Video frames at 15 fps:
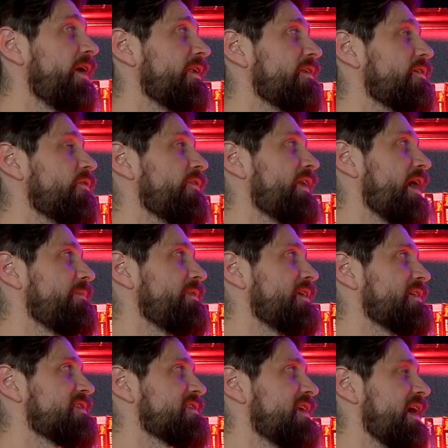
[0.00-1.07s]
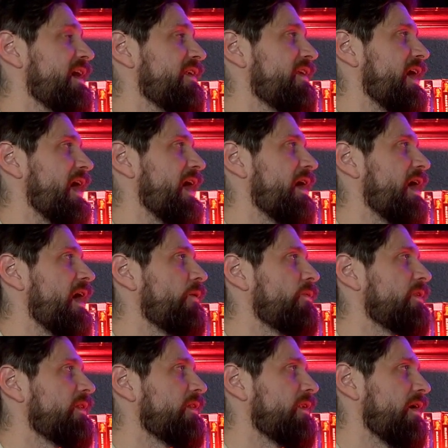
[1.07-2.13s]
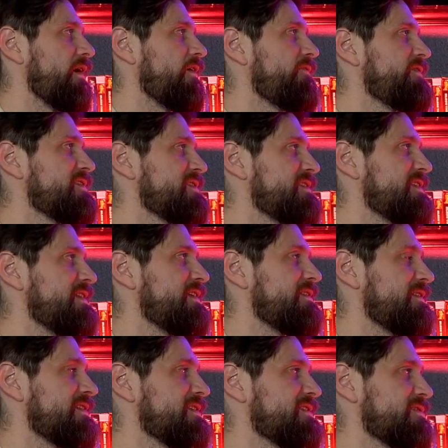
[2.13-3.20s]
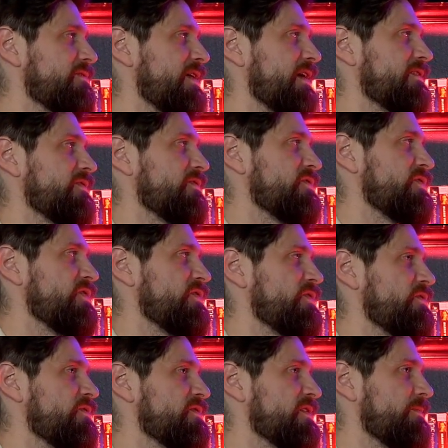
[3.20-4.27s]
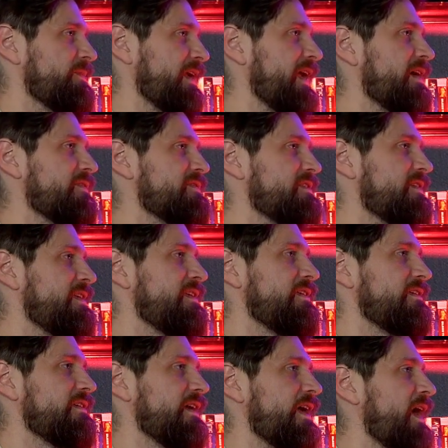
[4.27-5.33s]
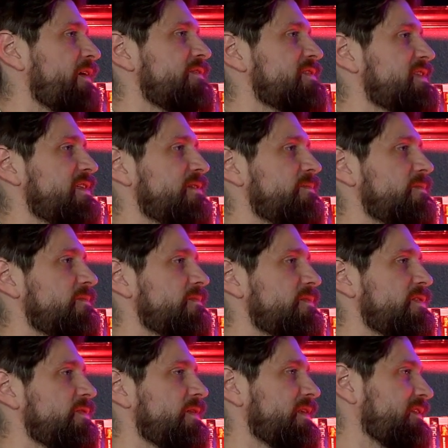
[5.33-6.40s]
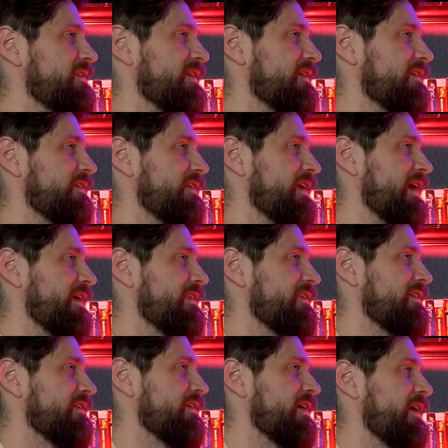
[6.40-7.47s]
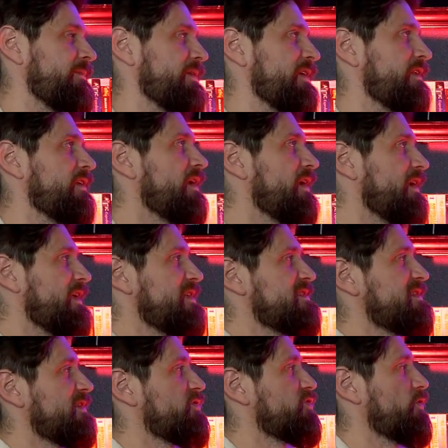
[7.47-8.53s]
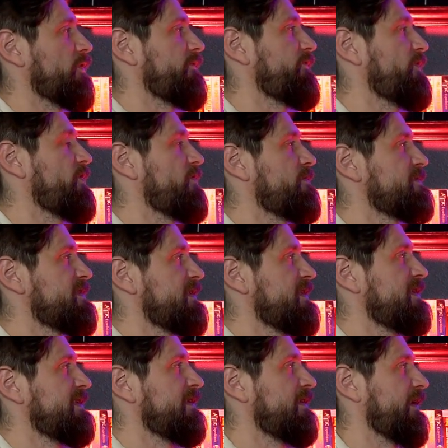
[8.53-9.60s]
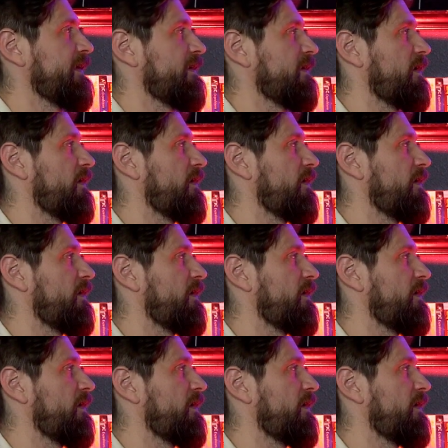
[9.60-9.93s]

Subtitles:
But that being said, I would love to see this director do something else. I haven't seen him do anything yet. I mean, he's done short films and he did like